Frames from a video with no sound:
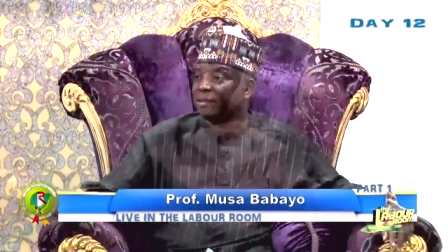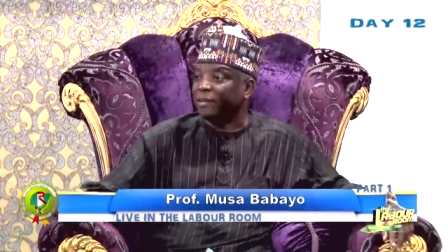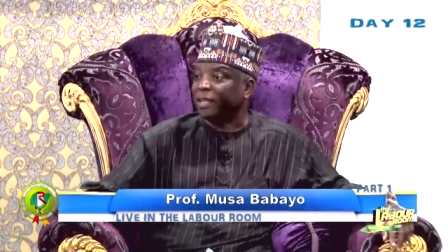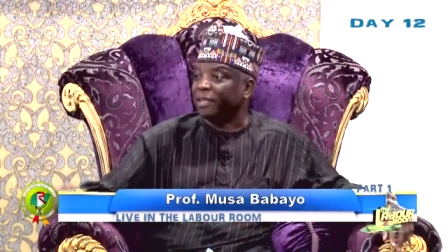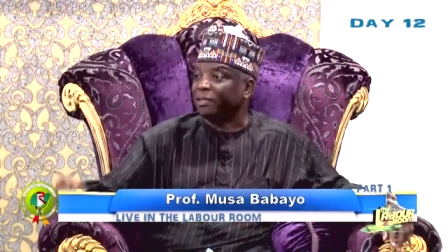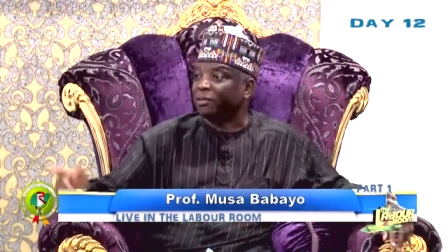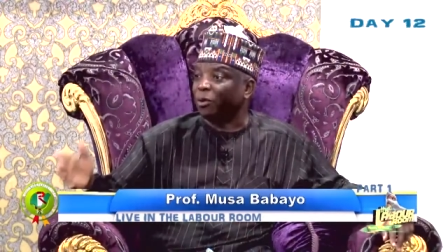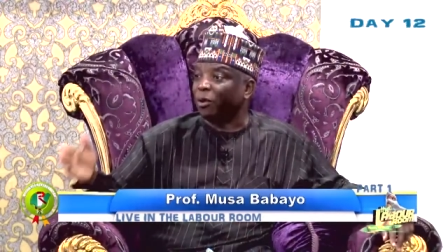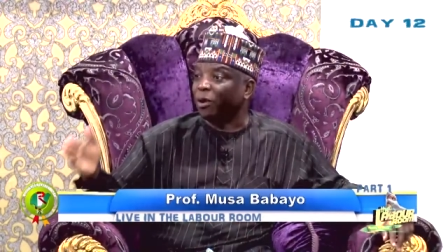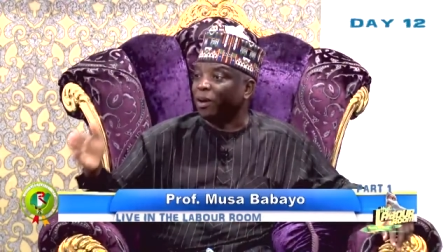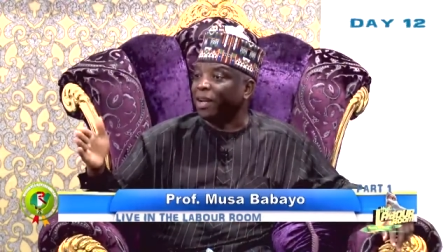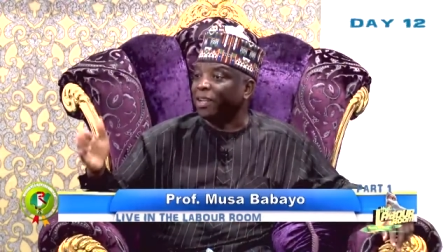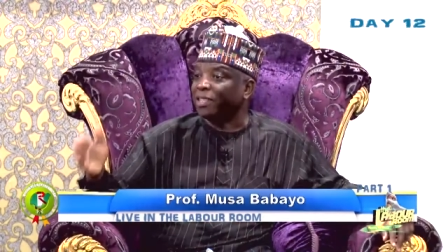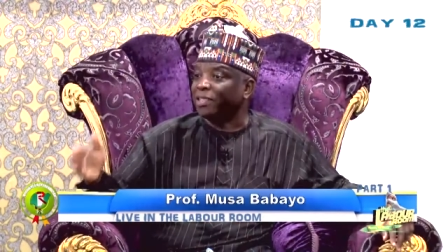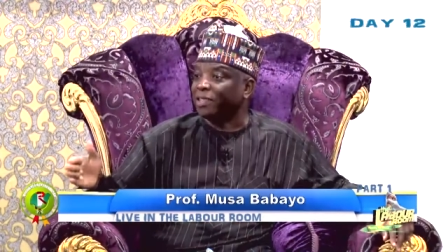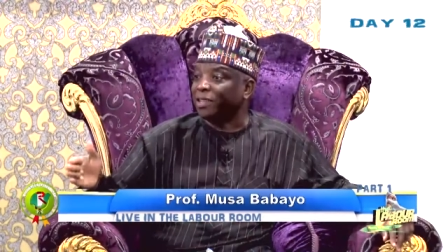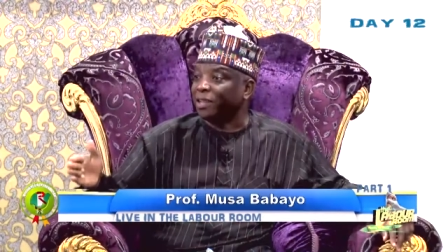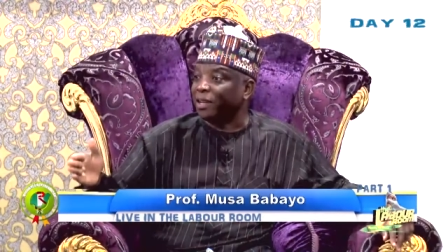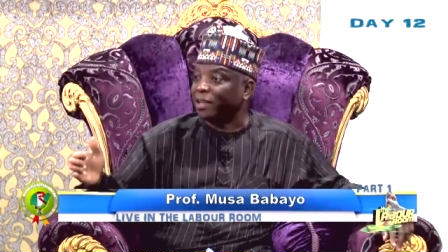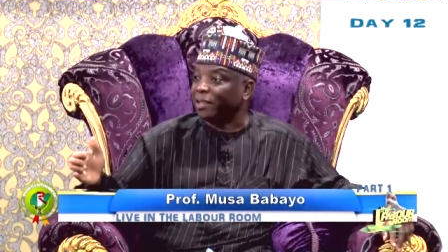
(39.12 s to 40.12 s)
that all
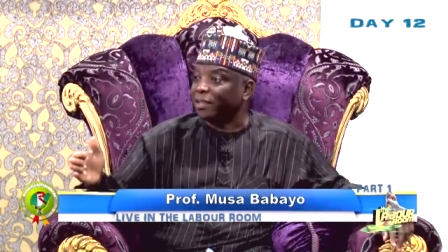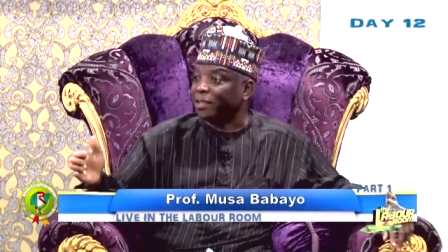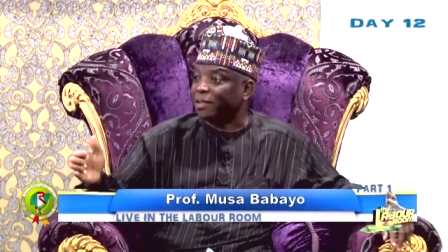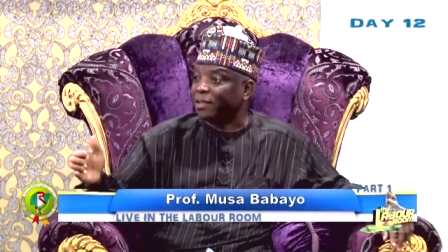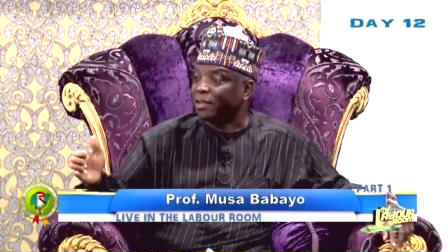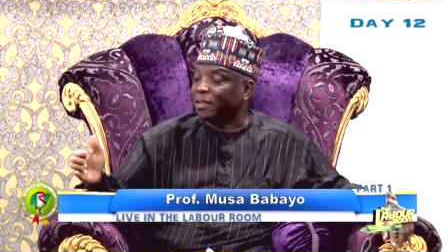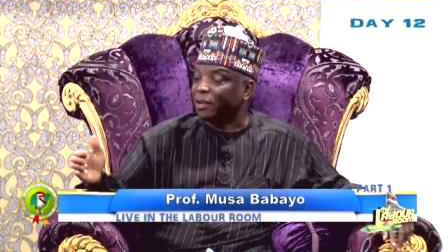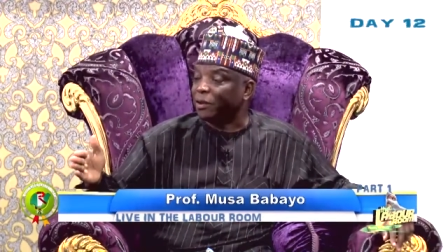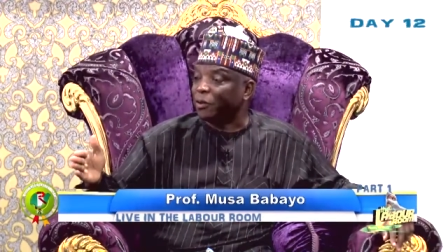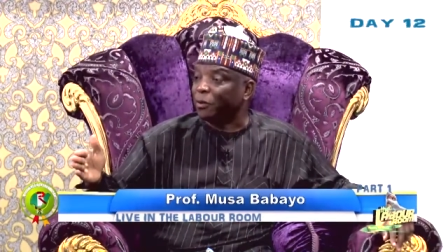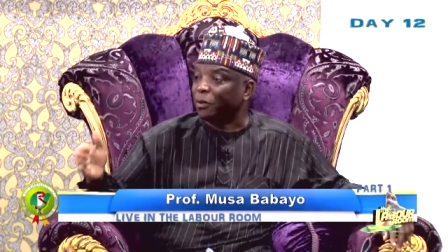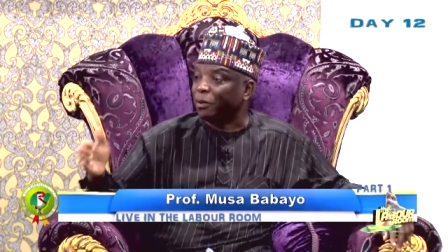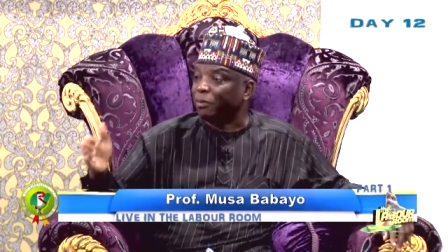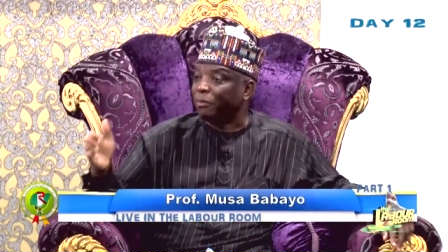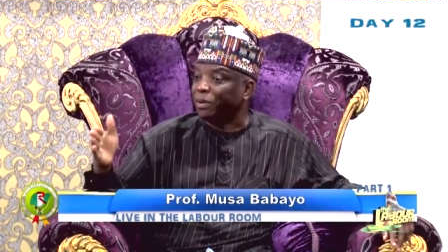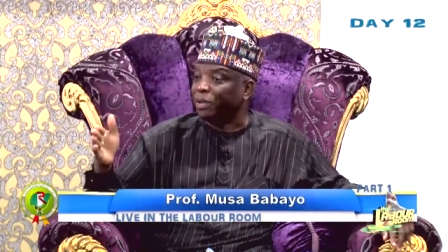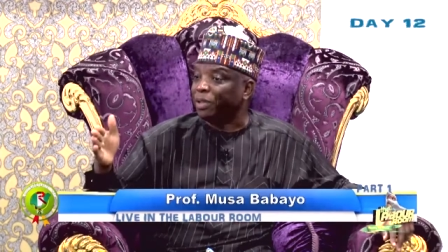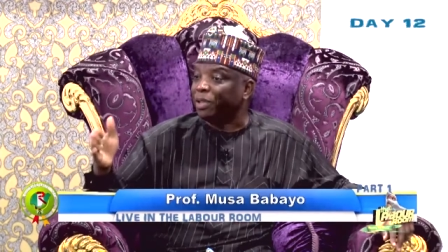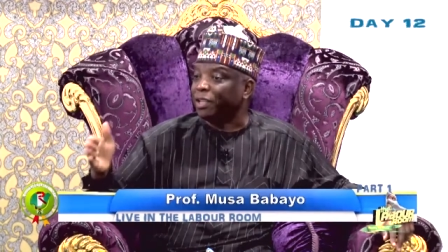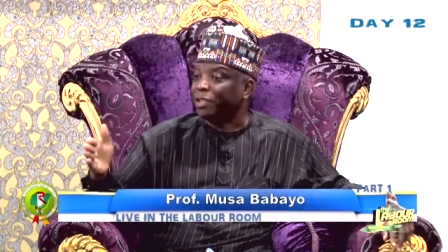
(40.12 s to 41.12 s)
Nigerians will
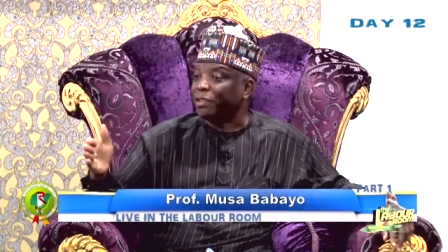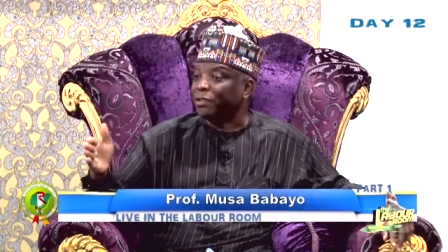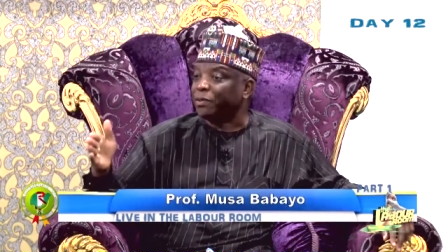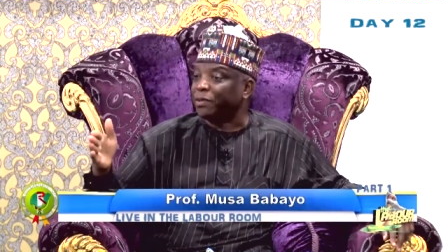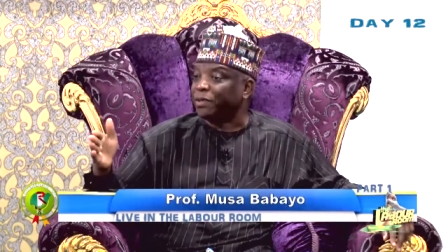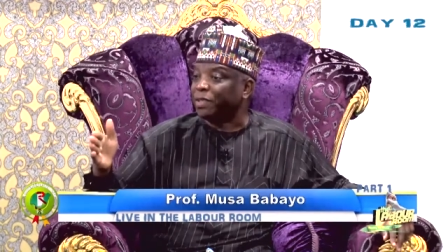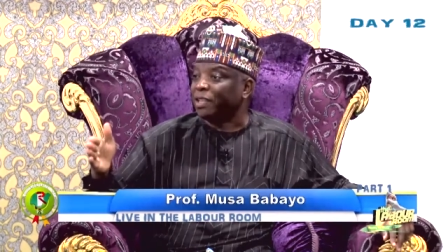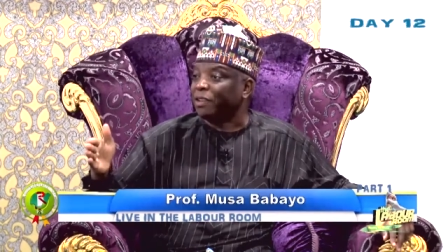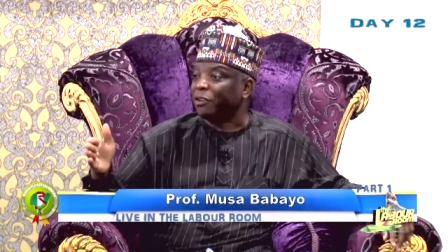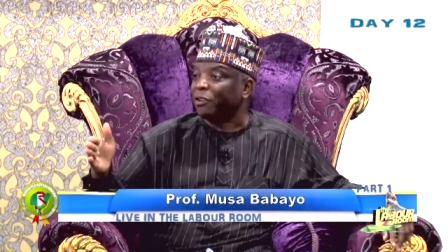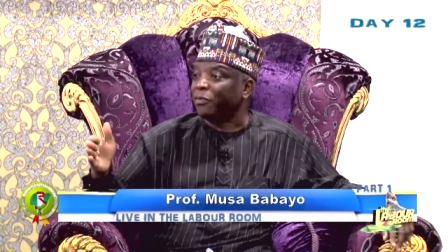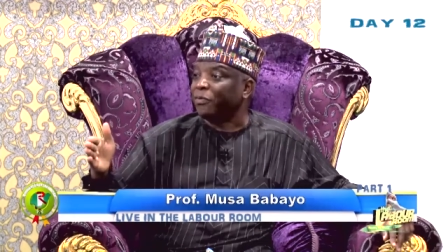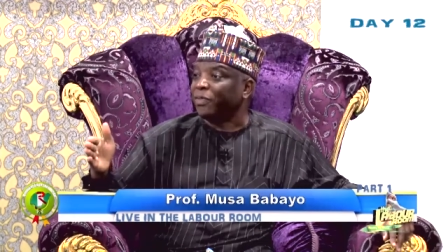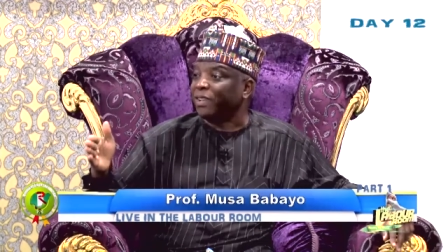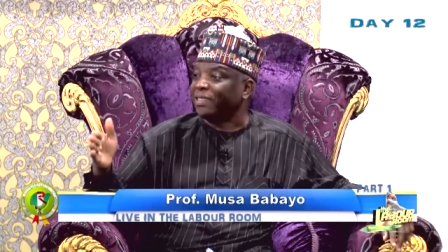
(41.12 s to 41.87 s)
begin to think of